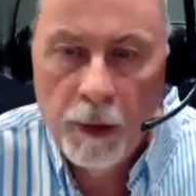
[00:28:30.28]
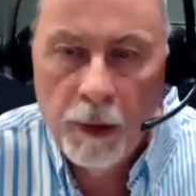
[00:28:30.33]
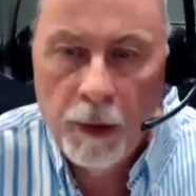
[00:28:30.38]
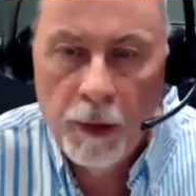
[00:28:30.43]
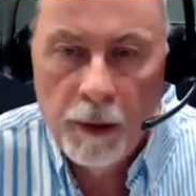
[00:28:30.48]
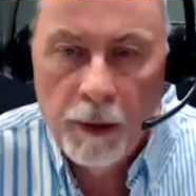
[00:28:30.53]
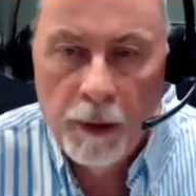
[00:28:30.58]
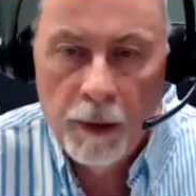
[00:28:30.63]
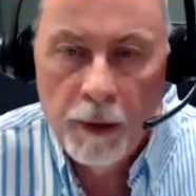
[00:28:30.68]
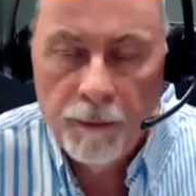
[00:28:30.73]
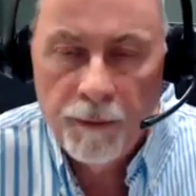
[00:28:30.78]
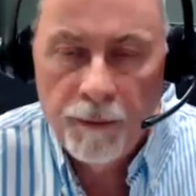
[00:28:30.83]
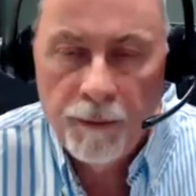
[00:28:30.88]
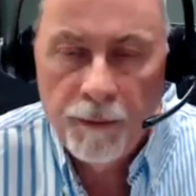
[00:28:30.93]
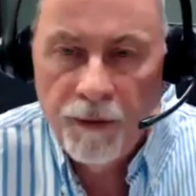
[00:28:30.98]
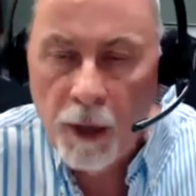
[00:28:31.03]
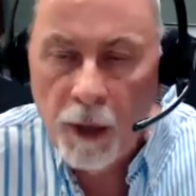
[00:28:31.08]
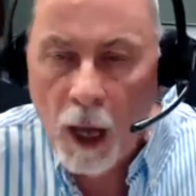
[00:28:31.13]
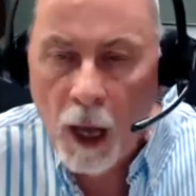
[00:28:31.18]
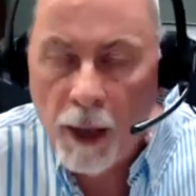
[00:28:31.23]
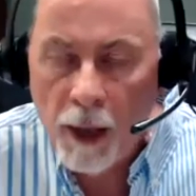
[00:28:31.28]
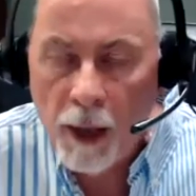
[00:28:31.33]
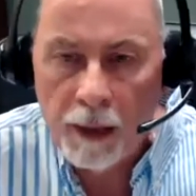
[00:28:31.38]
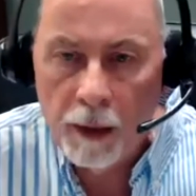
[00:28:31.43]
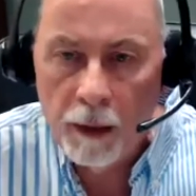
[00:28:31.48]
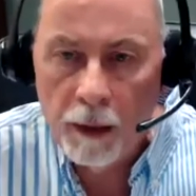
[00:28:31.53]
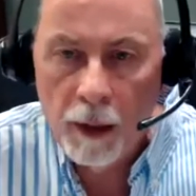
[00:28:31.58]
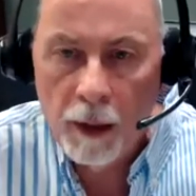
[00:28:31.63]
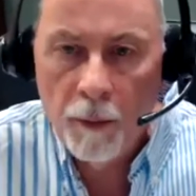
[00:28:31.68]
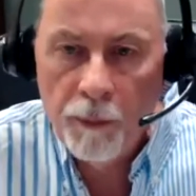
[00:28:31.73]
phenomena, a
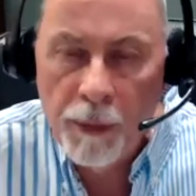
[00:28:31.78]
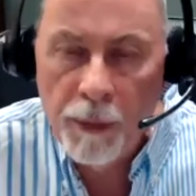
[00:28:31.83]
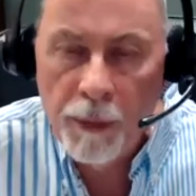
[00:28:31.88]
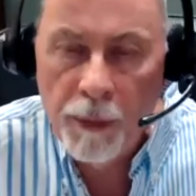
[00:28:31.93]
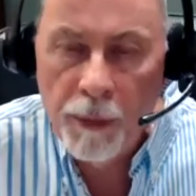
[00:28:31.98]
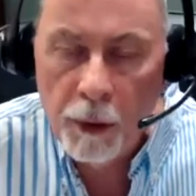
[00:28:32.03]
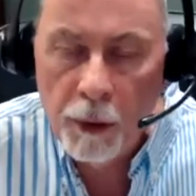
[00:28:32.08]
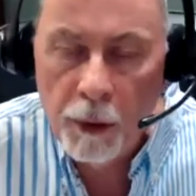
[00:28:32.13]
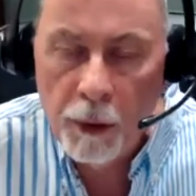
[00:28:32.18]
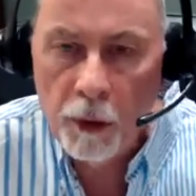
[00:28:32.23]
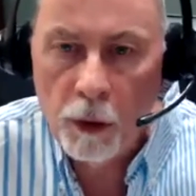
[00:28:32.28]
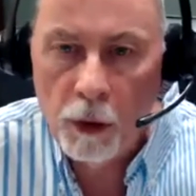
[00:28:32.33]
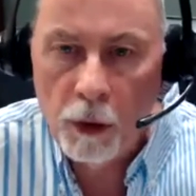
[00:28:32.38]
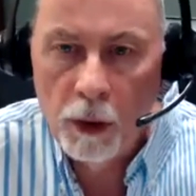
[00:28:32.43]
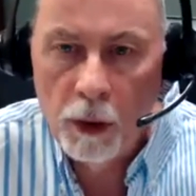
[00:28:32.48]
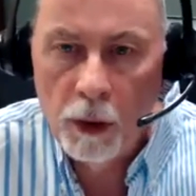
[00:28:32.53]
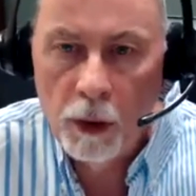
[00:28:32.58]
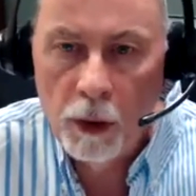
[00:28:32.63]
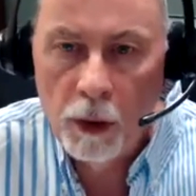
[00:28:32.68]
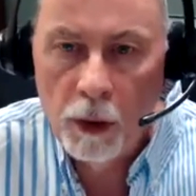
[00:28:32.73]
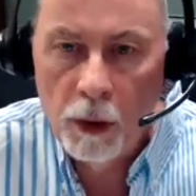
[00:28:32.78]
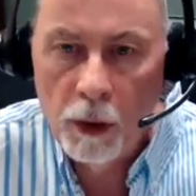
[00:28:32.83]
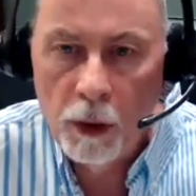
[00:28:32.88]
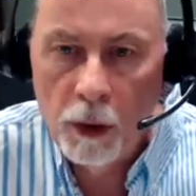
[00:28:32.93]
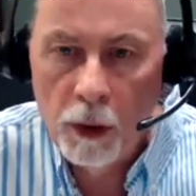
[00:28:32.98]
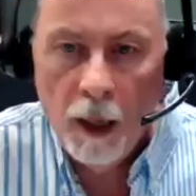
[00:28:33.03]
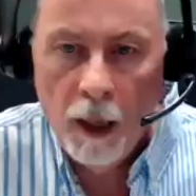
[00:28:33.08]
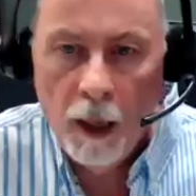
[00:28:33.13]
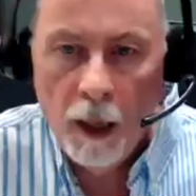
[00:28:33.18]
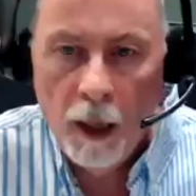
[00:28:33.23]
miracle
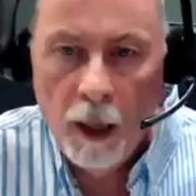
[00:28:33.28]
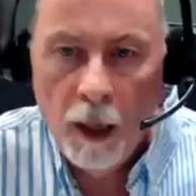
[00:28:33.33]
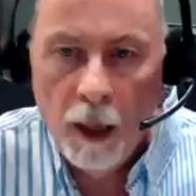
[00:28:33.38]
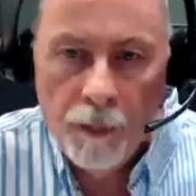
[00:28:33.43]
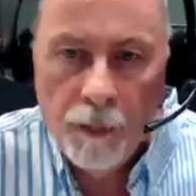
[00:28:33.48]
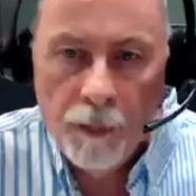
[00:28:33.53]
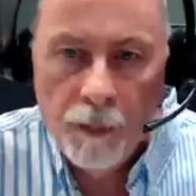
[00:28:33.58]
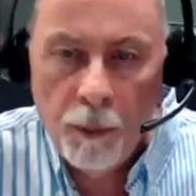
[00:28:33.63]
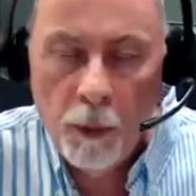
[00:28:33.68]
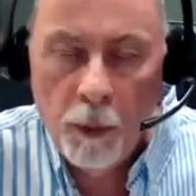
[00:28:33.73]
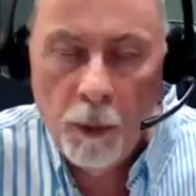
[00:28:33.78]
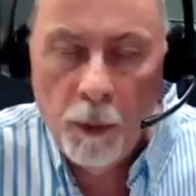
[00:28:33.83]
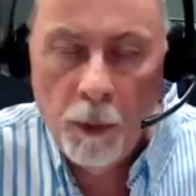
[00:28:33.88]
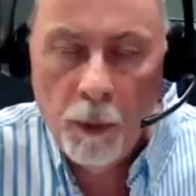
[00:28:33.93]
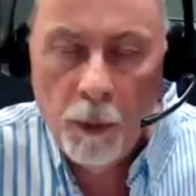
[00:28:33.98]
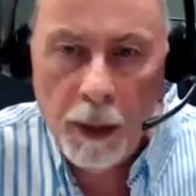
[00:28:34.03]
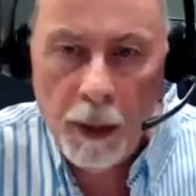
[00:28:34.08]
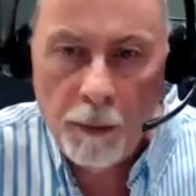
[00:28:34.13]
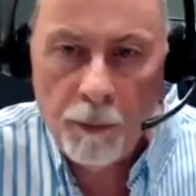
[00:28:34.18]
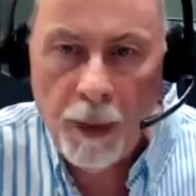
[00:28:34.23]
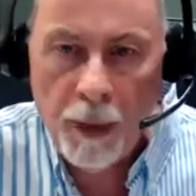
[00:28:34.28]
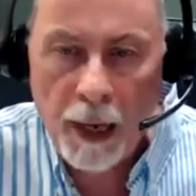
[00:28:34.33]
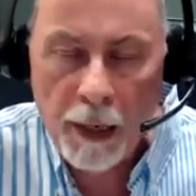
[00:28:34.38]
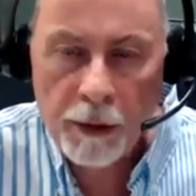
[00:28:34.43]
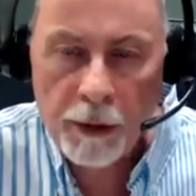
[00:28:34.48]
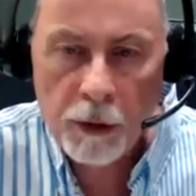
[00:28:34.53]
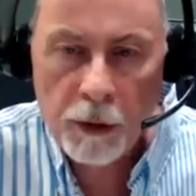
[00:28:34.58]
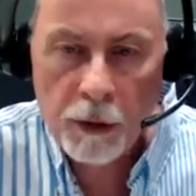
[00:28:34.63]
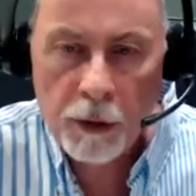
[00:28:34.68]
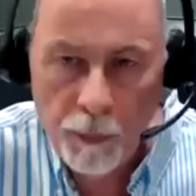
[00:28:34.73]
of people that had
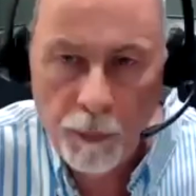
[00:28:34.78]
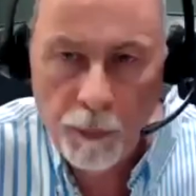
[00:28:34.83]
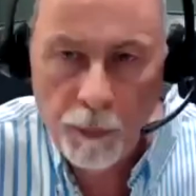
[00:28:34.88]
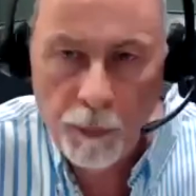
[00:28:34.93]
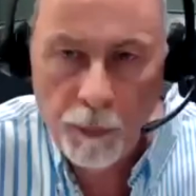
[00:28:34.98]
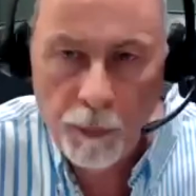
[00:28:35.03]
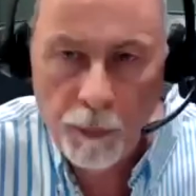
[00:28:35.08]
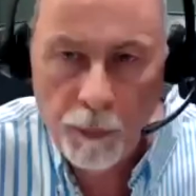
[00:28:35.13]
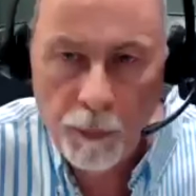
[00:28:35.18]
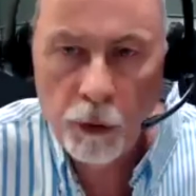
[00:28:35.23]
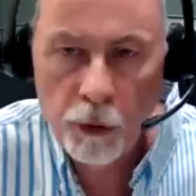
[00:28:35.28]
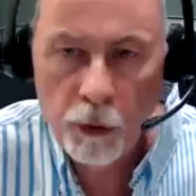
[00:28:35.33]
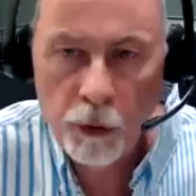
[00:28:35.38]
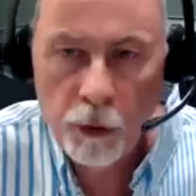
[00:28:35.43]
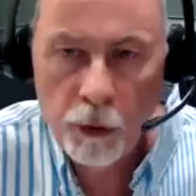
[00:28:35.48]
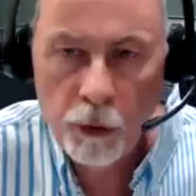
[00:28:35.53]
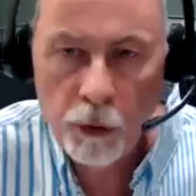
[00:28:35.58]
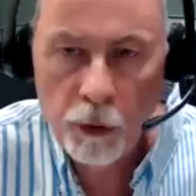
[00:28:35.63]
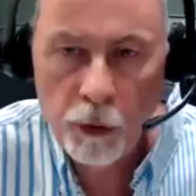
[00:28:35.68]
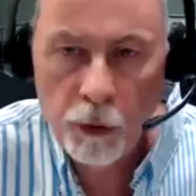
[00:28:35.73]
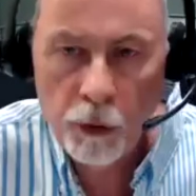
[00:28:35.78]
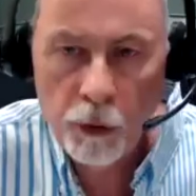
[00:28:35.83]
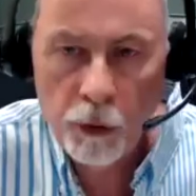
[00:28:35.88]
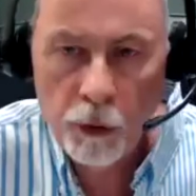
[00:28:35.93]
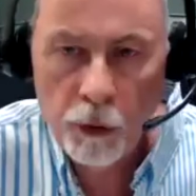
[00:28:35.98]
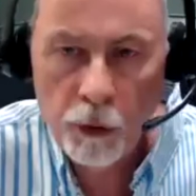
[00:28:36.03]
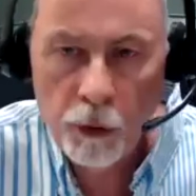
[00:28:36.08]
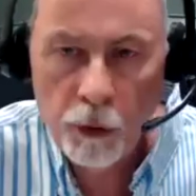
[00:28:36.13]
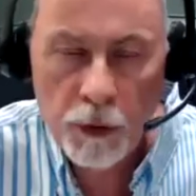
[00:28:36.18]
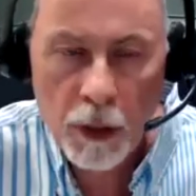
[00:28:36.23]
passed away and were buried in their
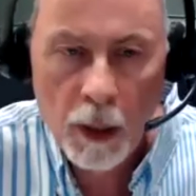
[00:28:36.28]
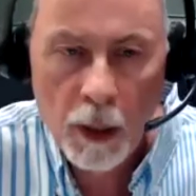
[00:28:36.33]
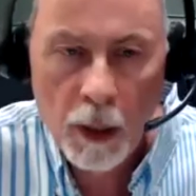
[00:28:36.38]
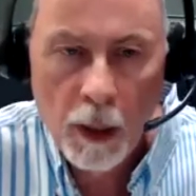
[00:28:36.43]
tombs,